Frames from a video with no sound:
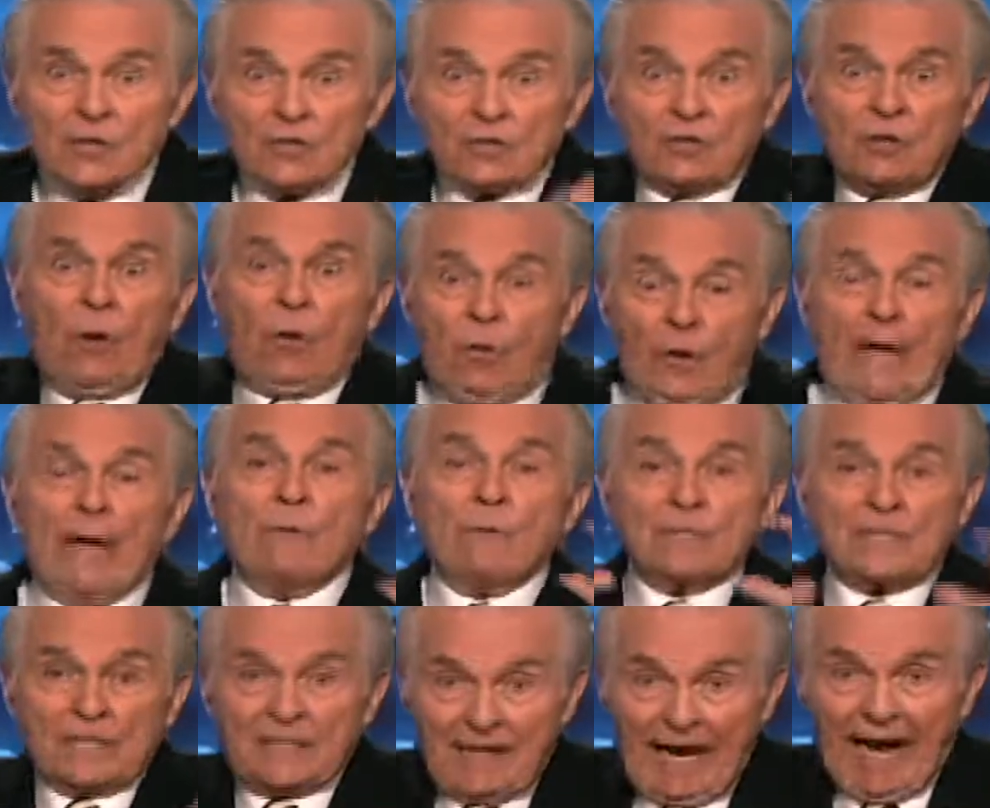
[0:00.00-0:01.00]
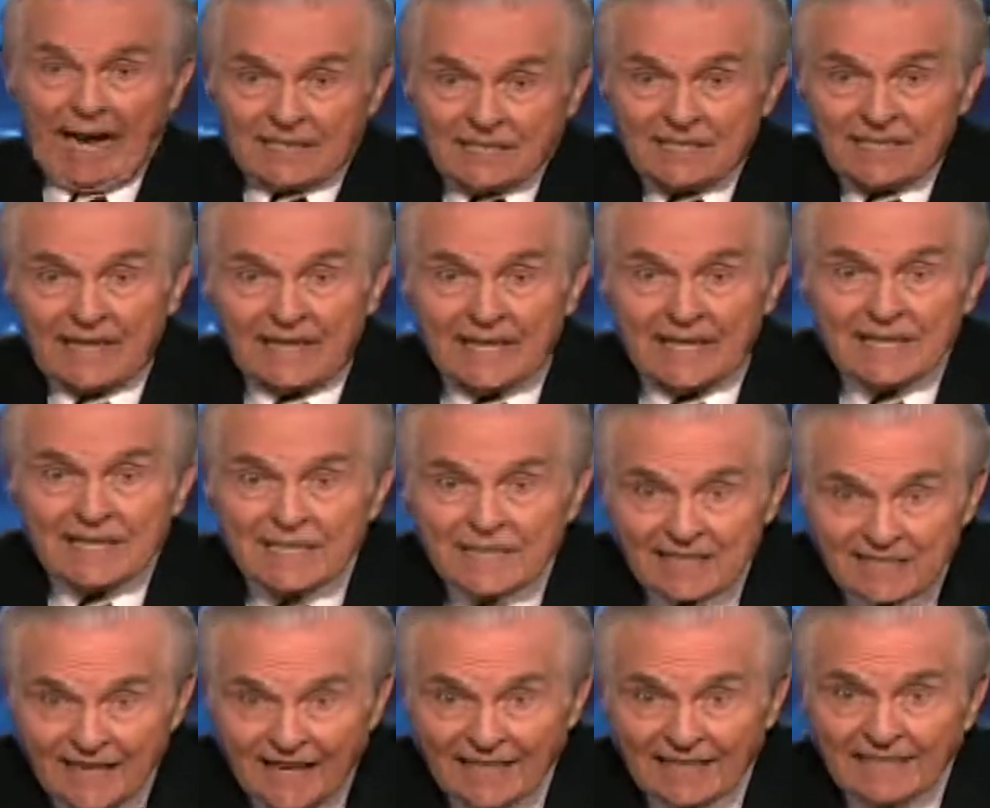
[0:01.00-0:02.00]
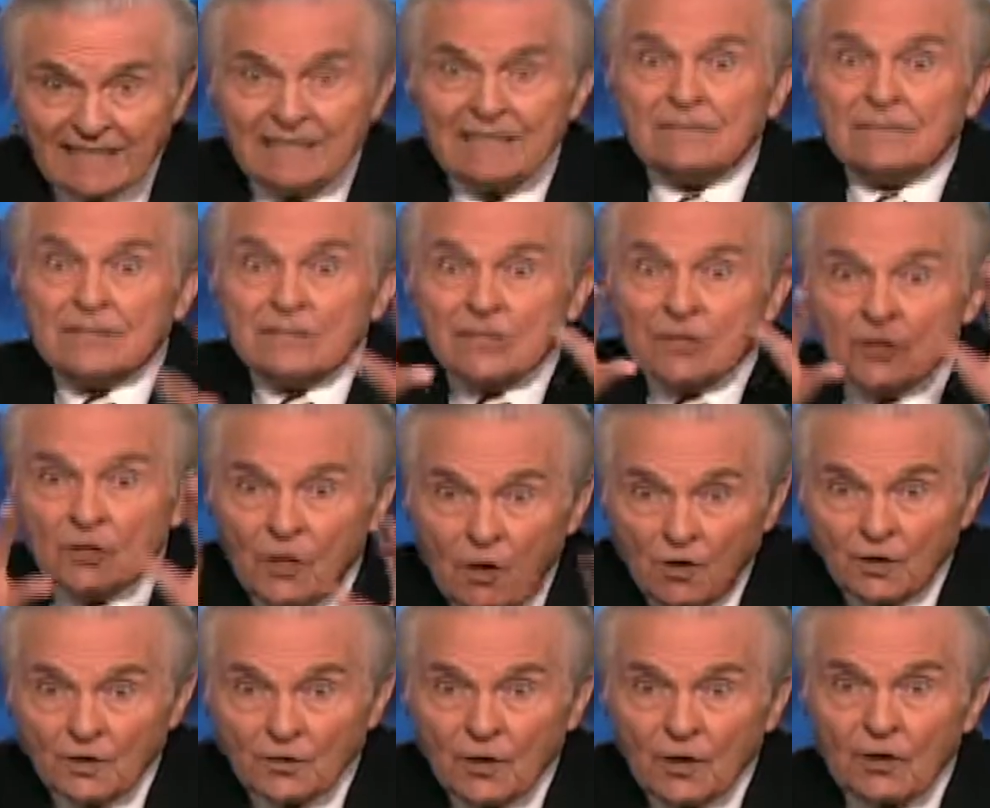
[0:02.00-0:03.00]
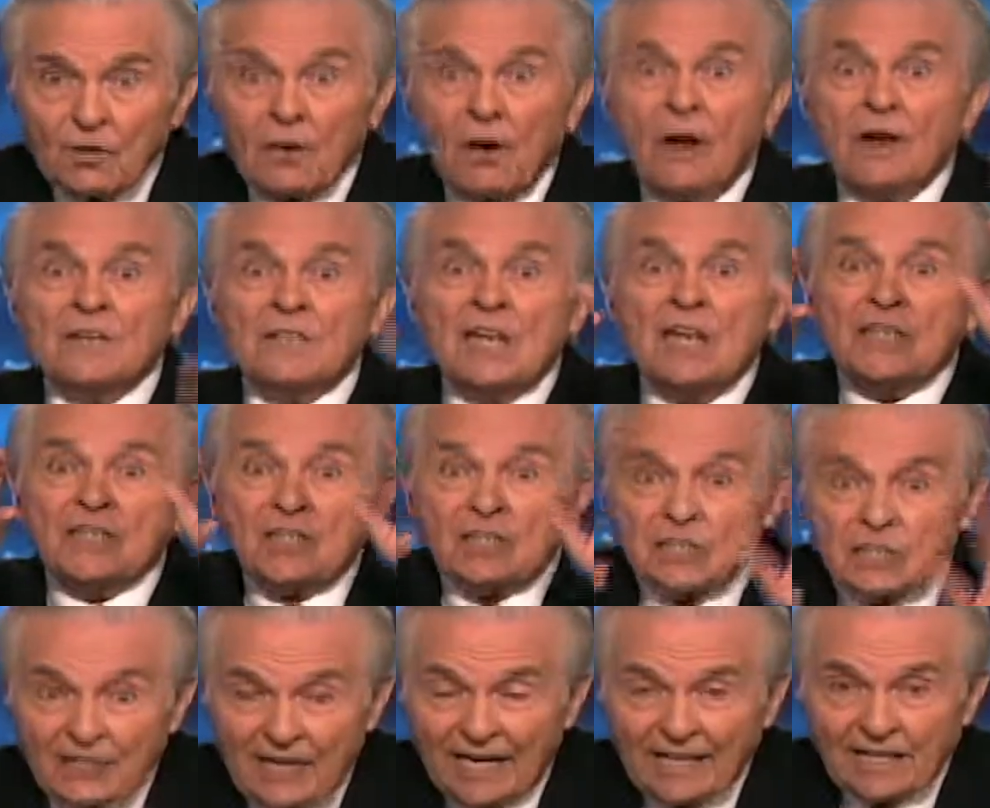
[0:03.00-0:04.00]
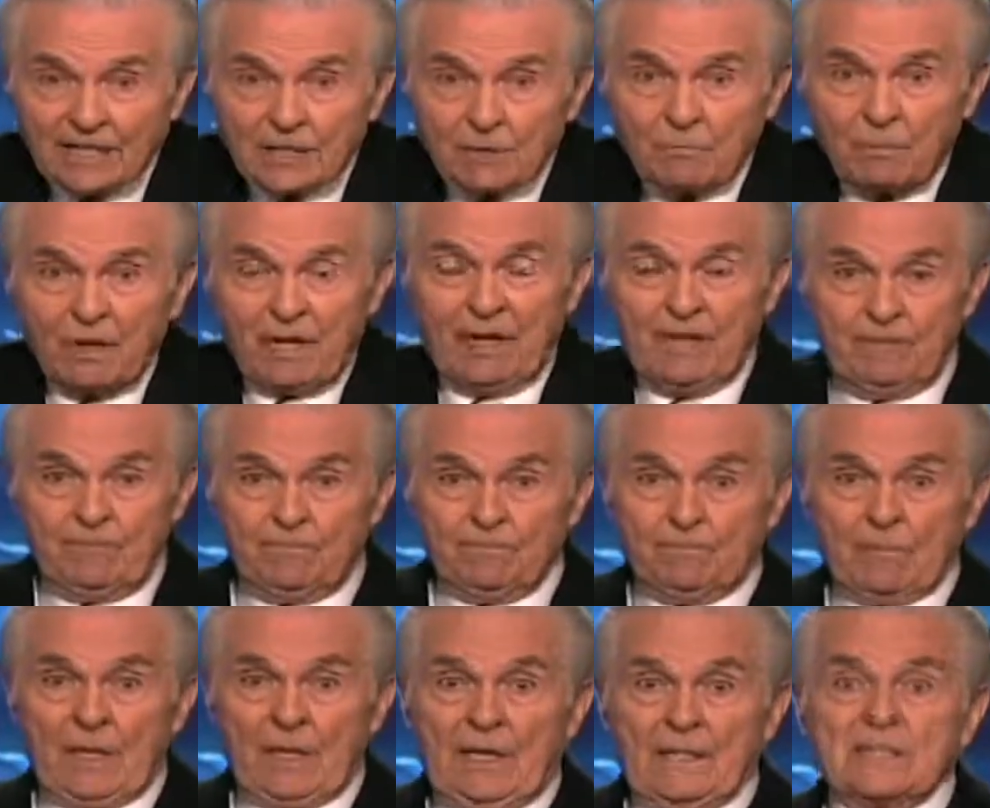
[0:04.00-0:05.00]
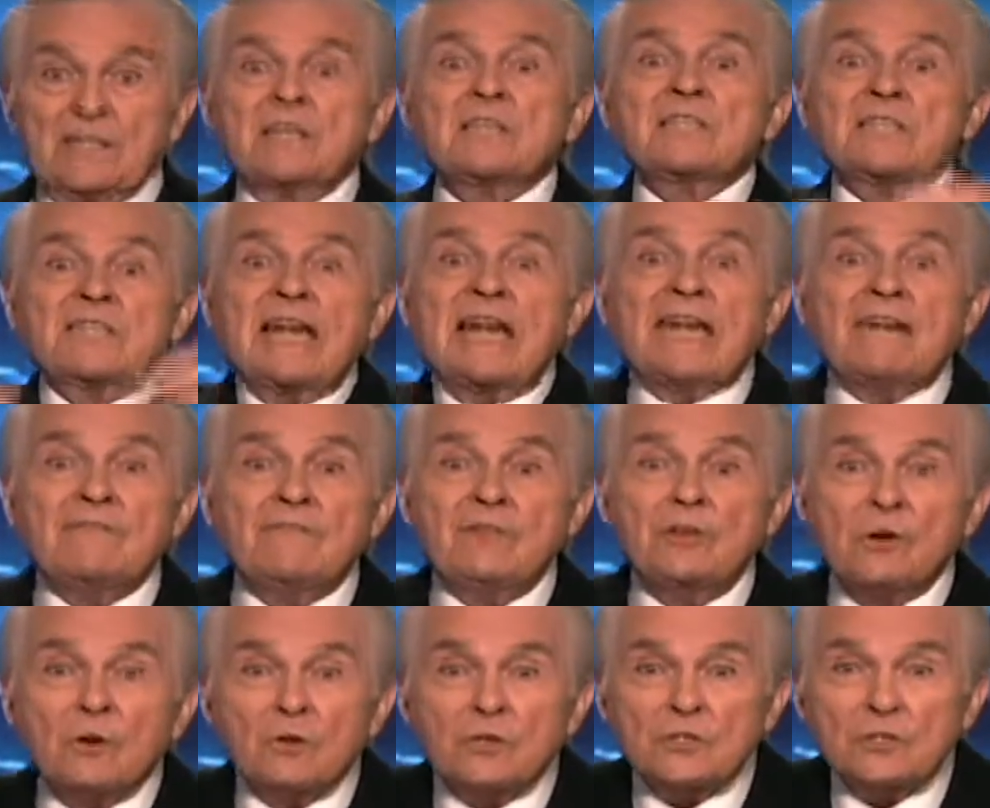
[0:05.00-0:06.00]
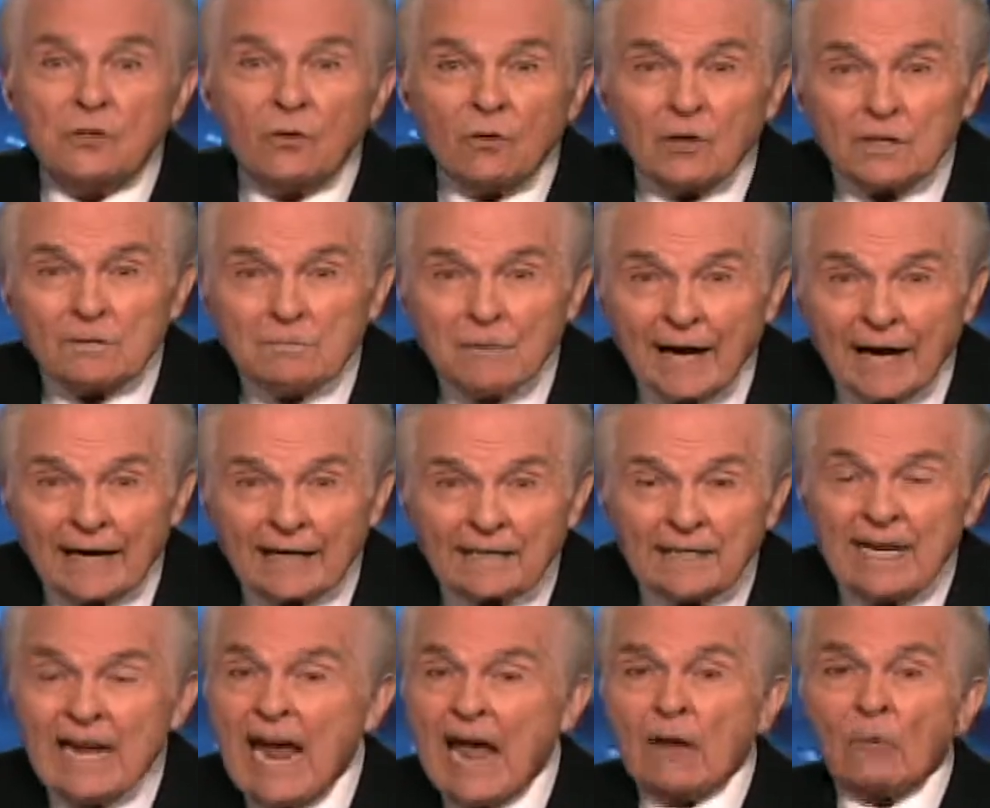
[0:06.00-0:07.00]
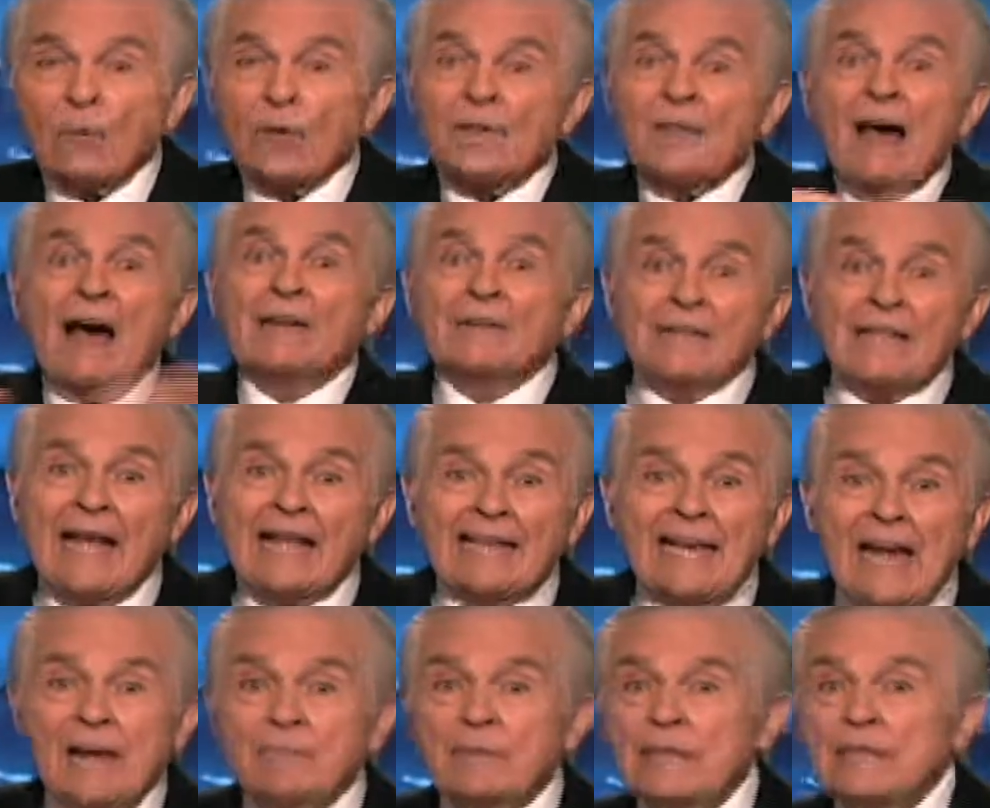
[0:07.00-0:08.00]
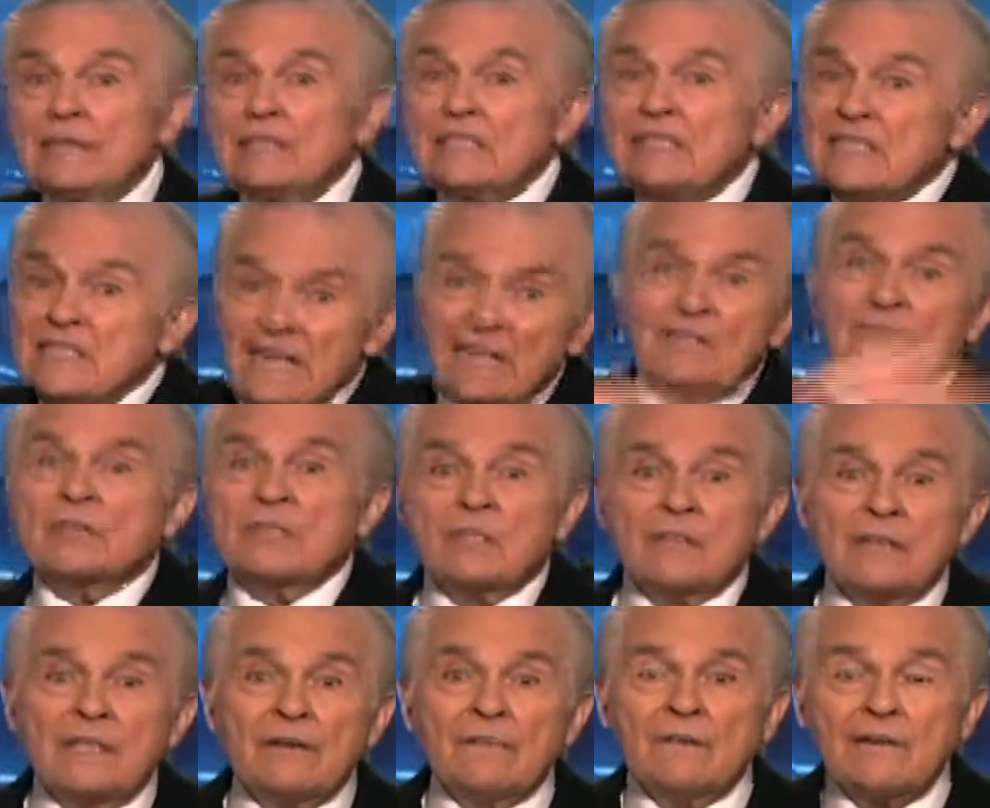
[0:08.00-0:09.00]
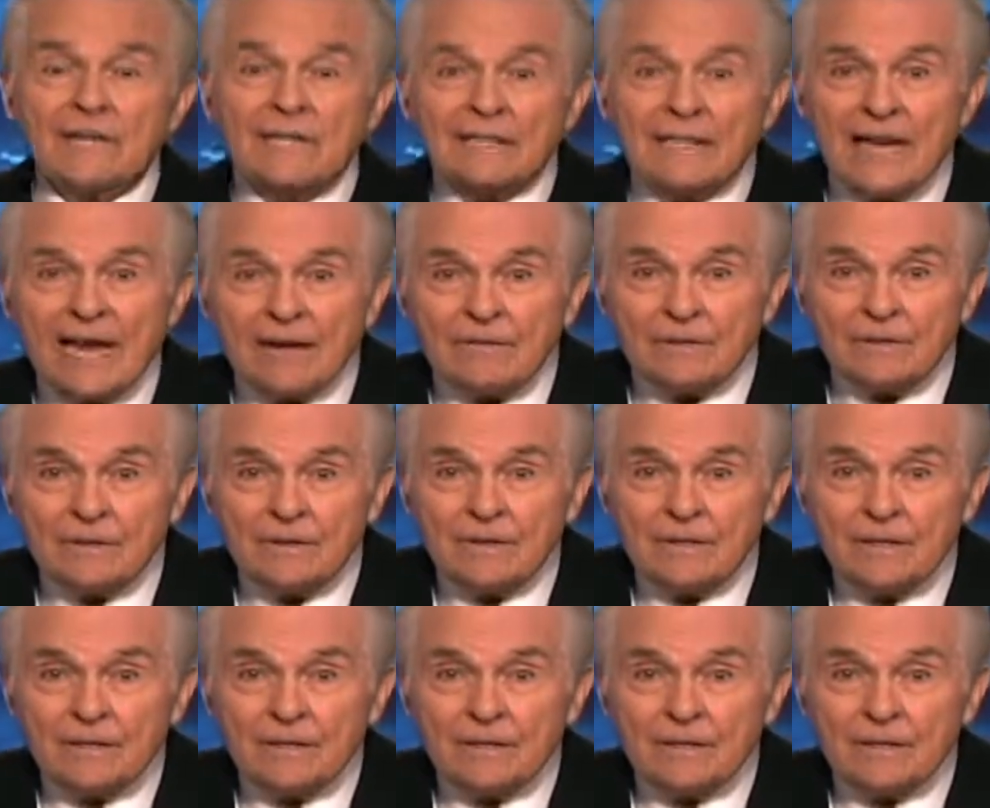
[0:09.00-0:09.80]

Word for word: So it was God sending his Son to go to a cross, to shed his blood, to save your soul and mine. And without that happening, none of us could ever get to heaven.